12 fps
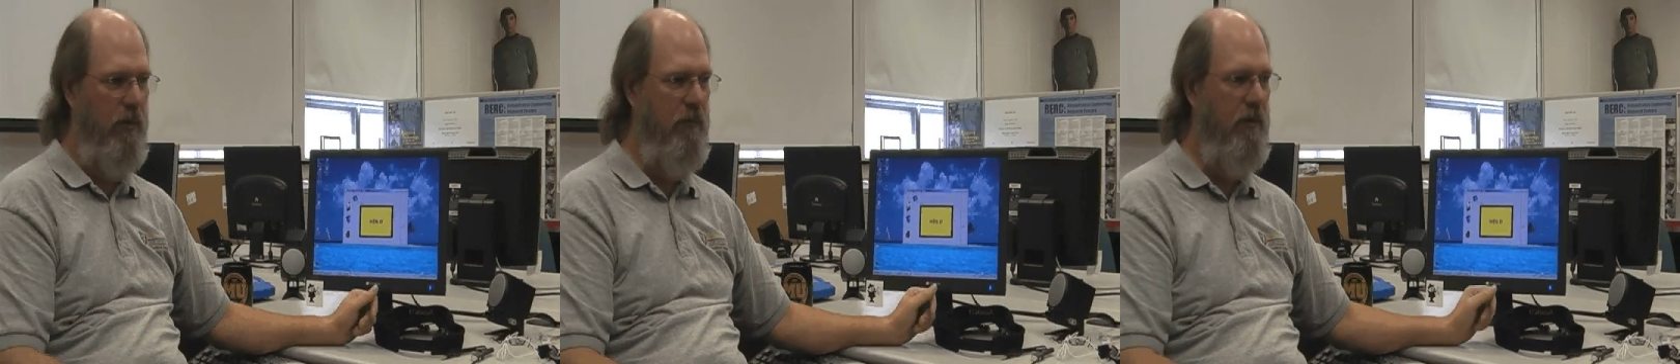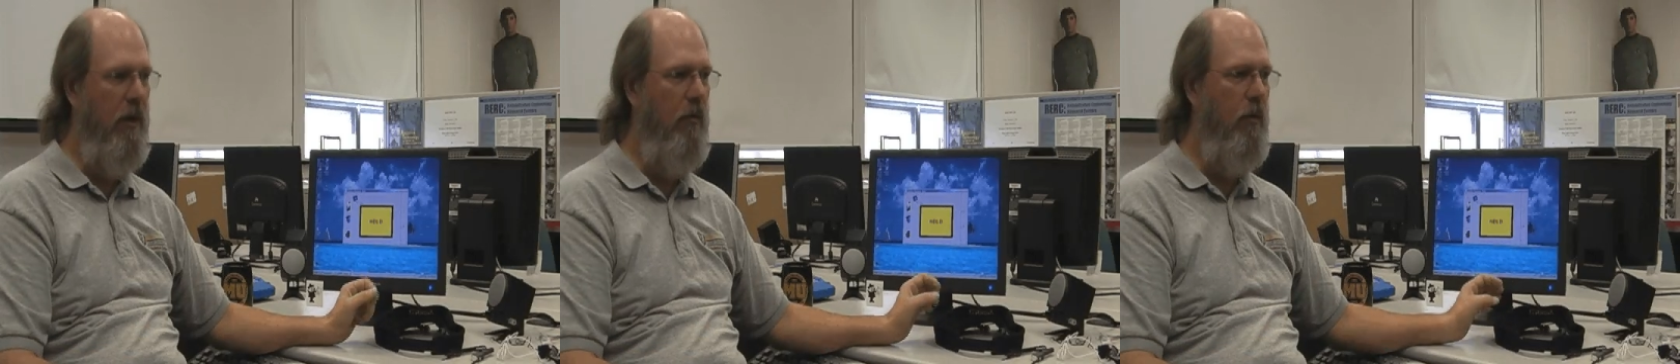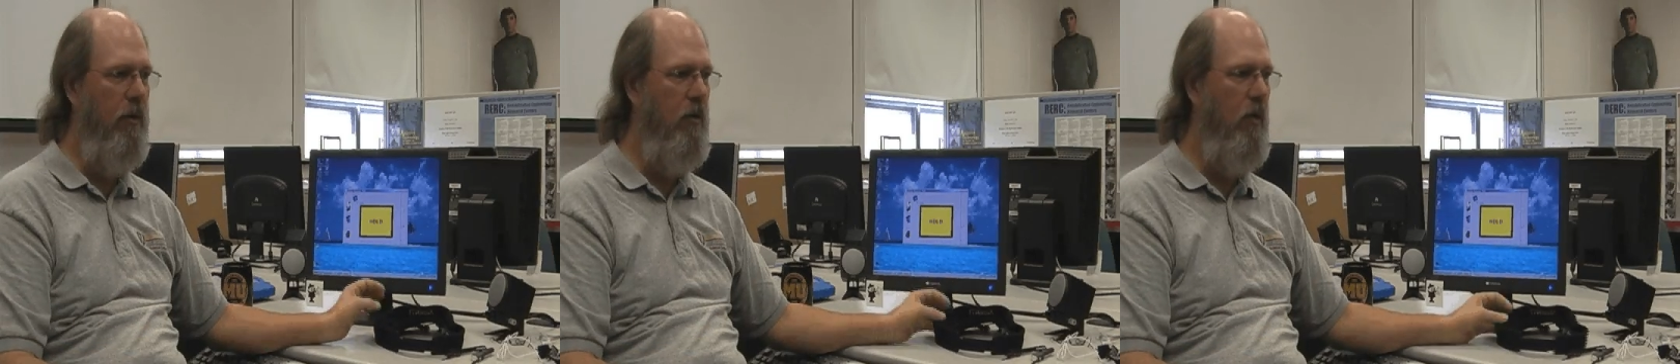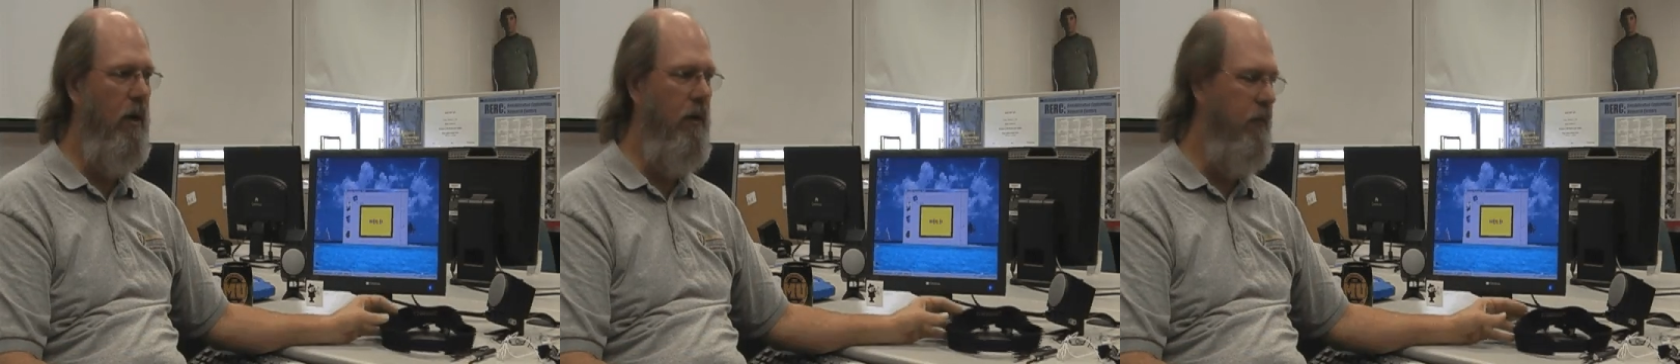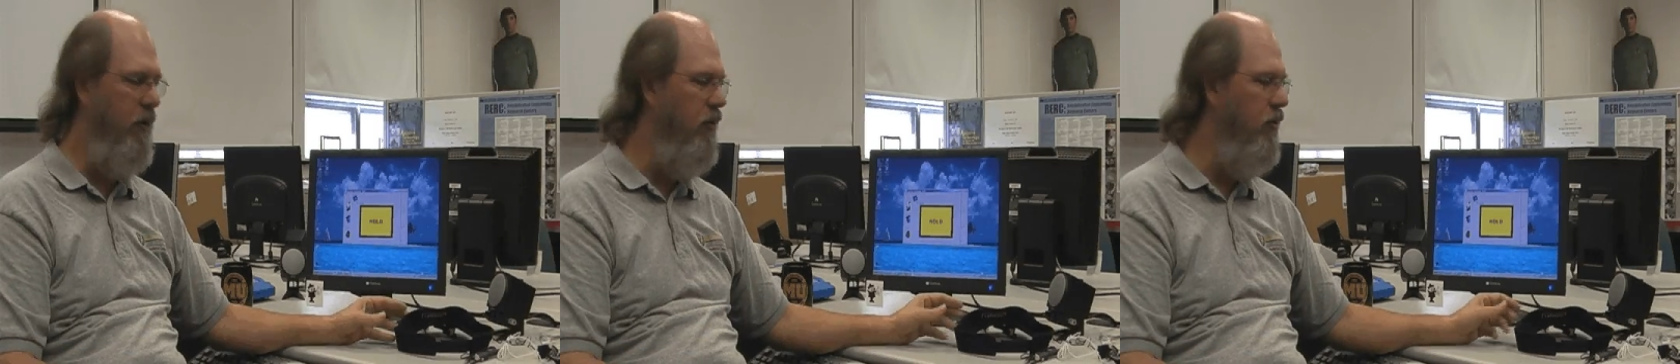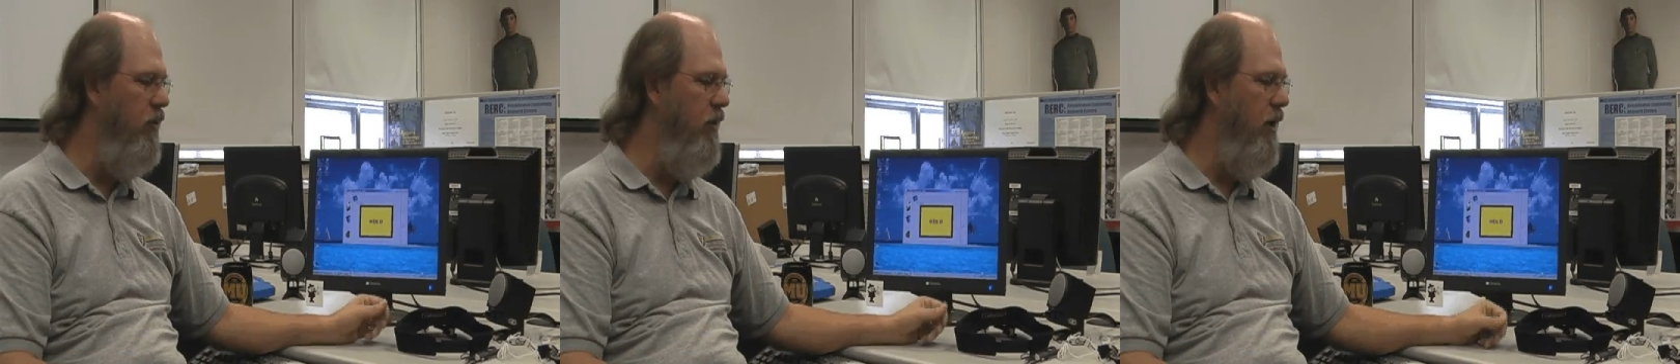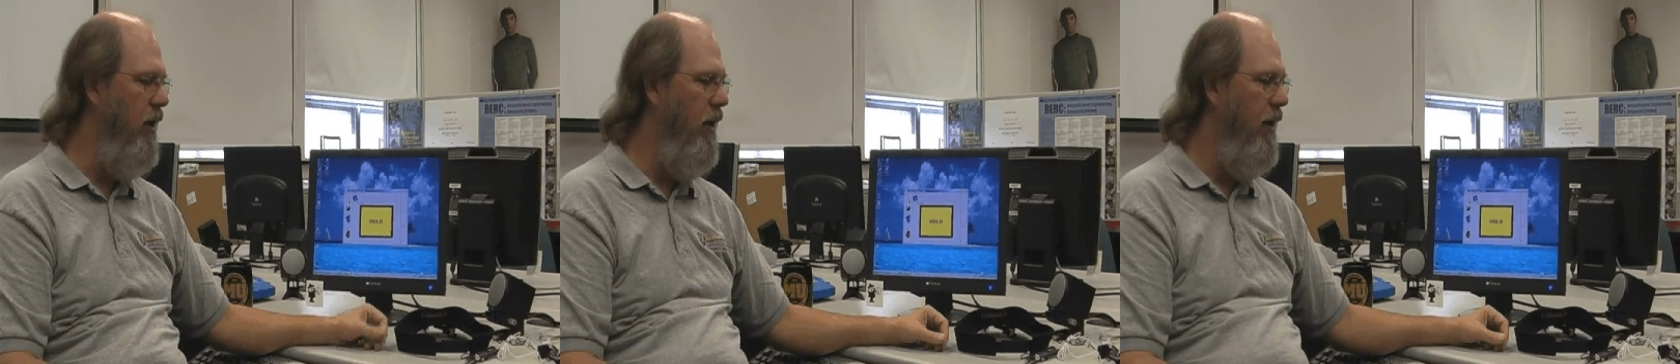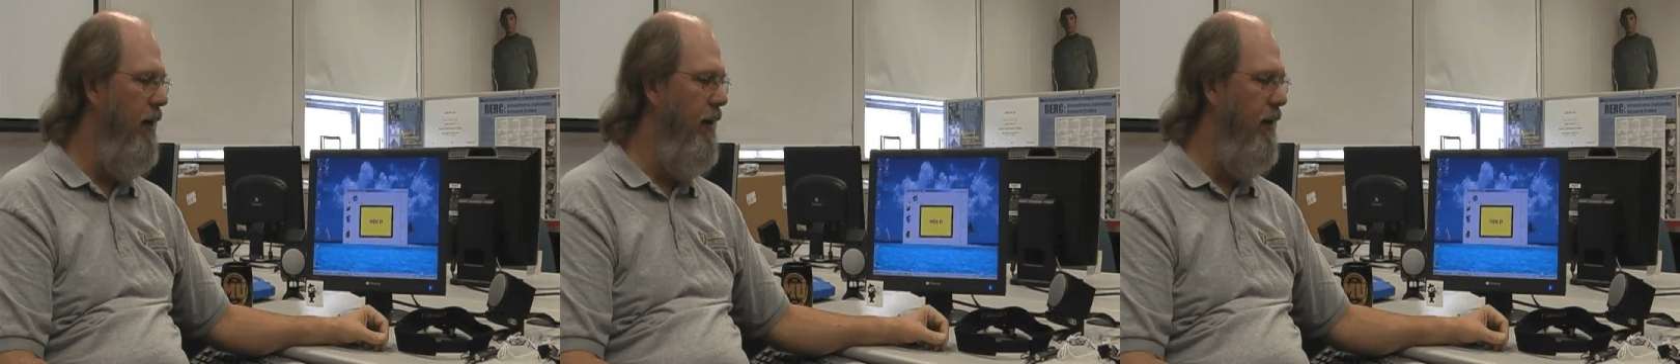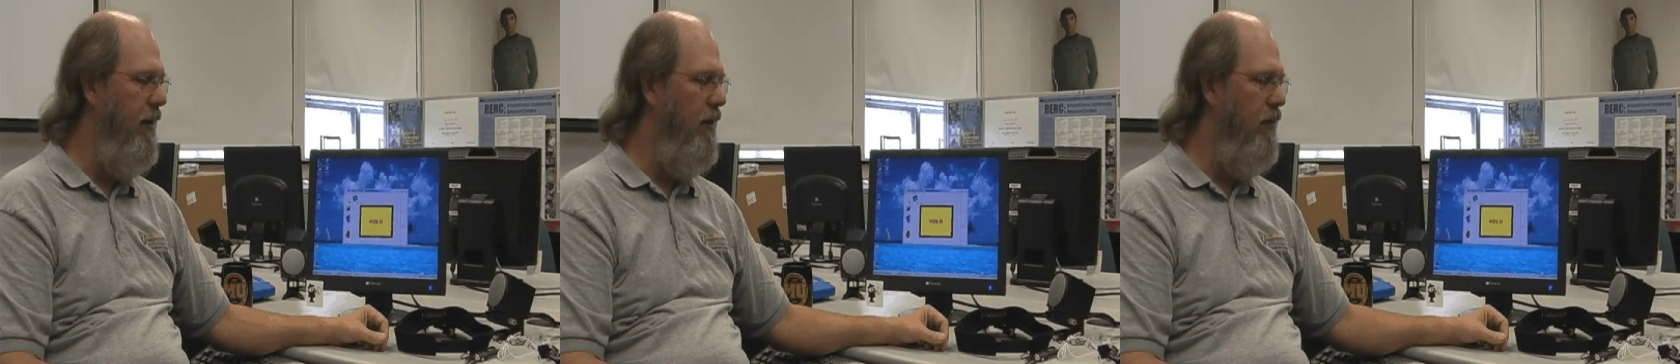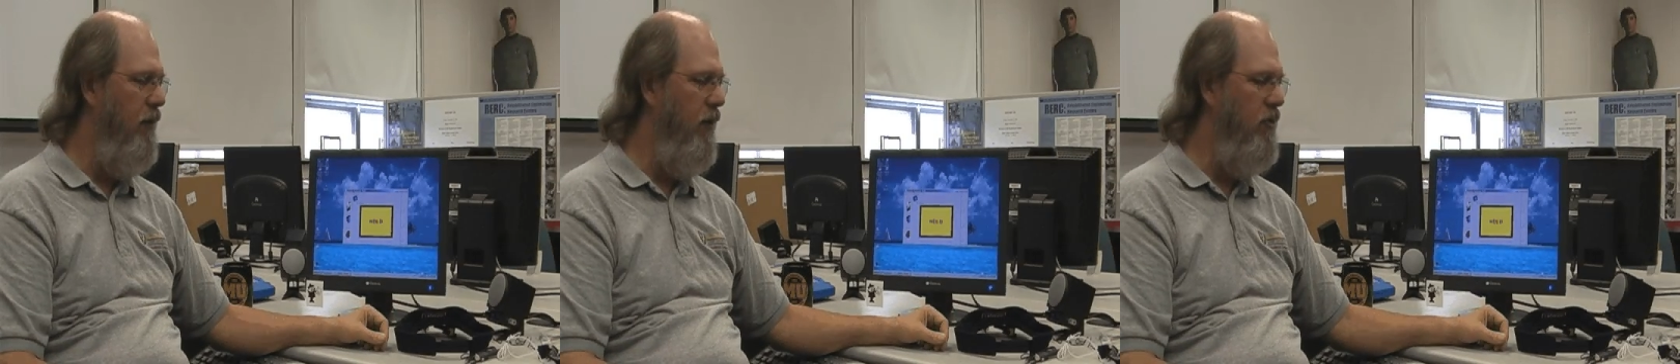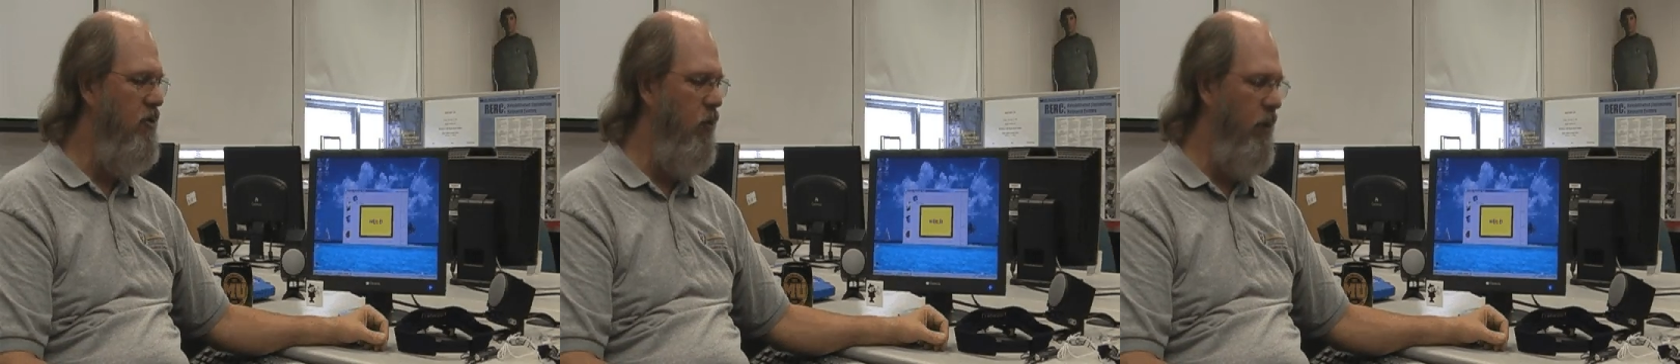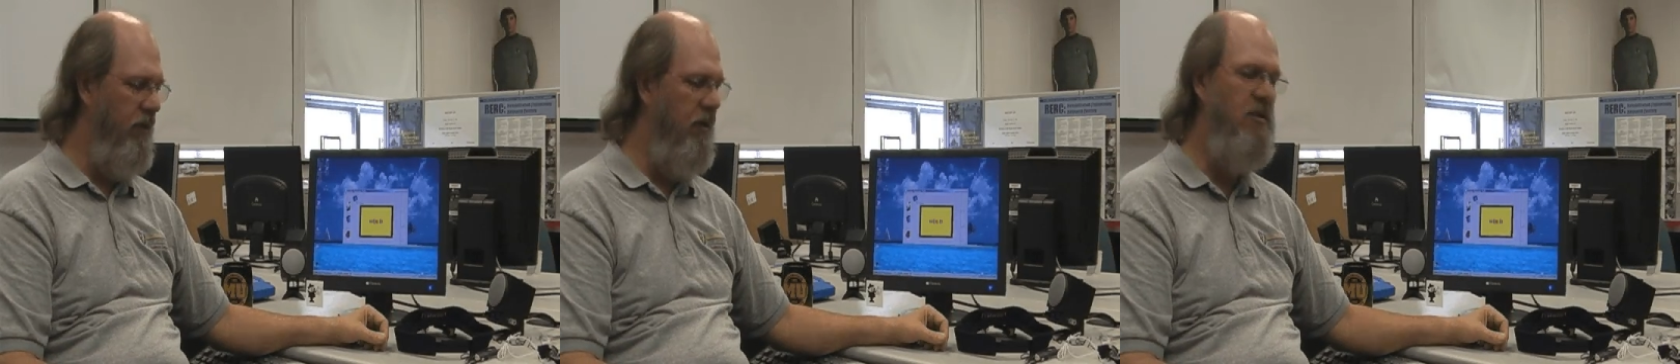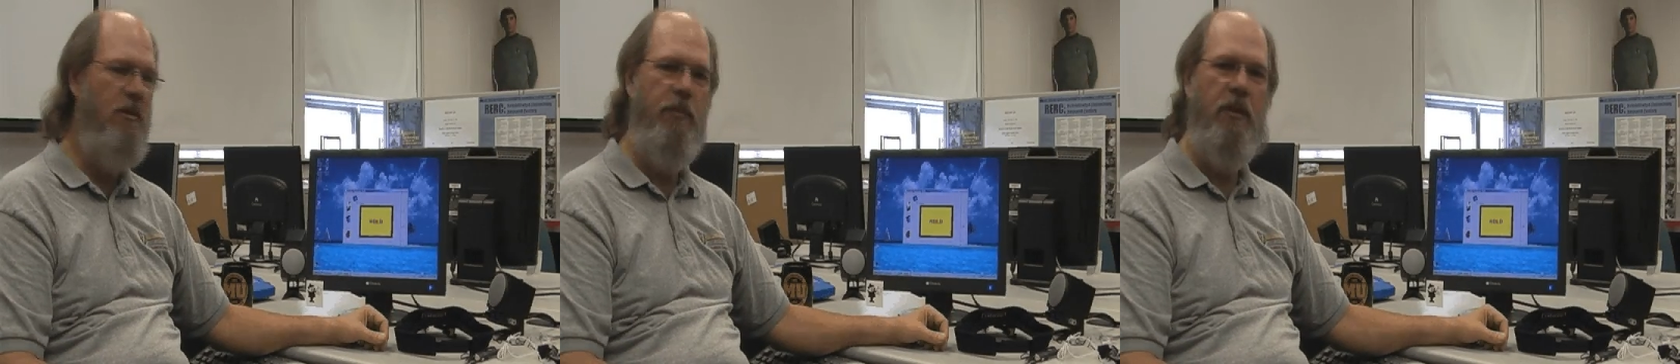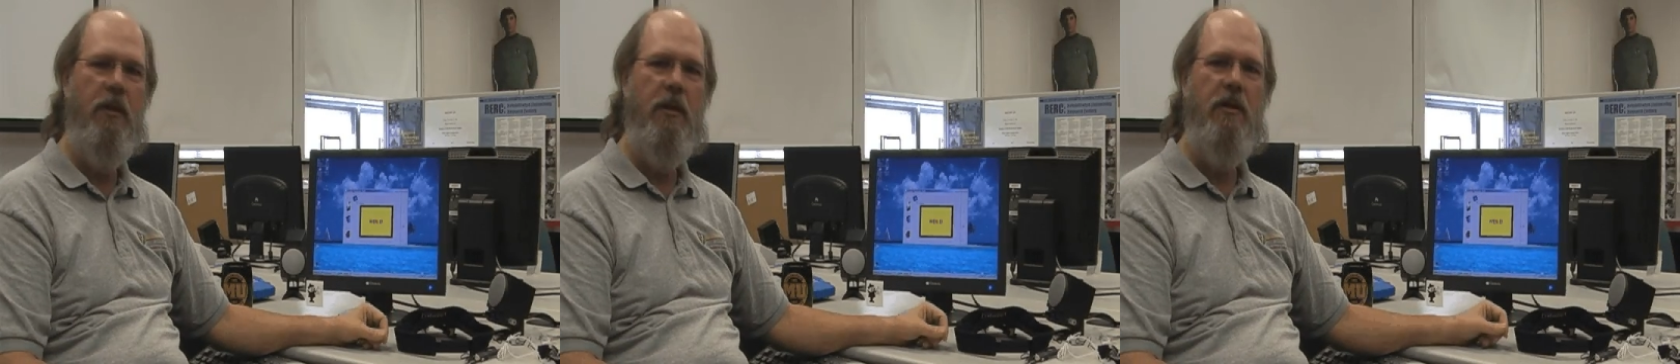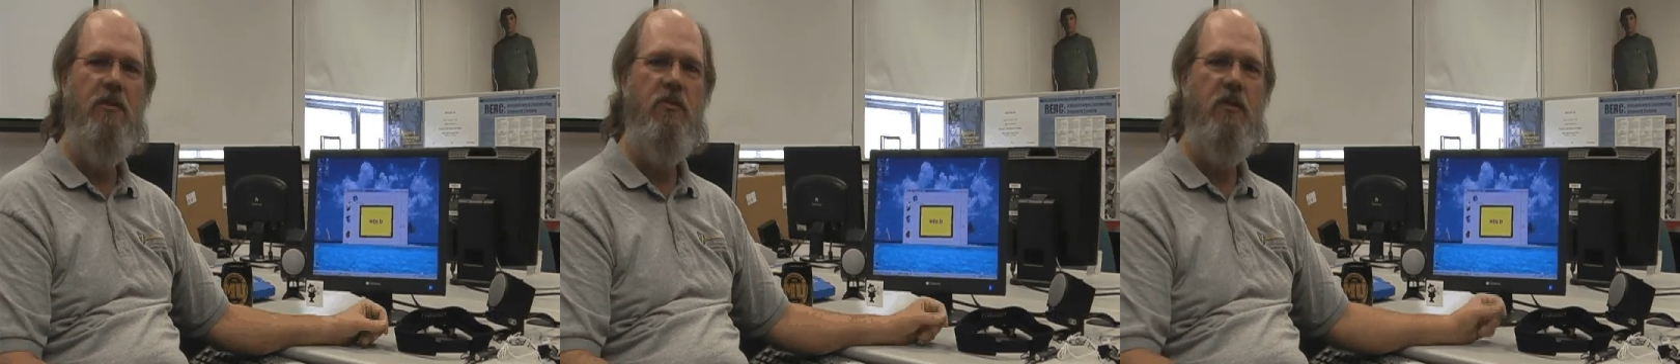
dealt with quite a few folks with disabilities.